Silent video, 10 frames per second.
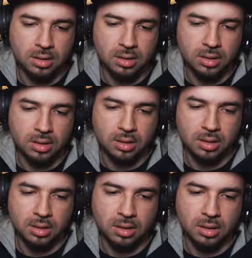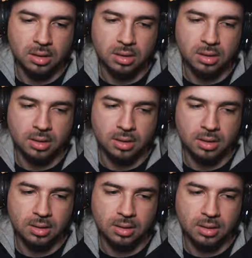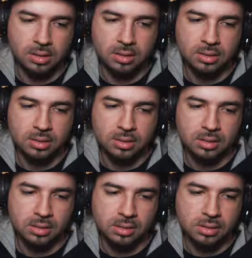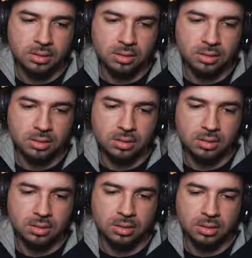No one is speaking in this clip.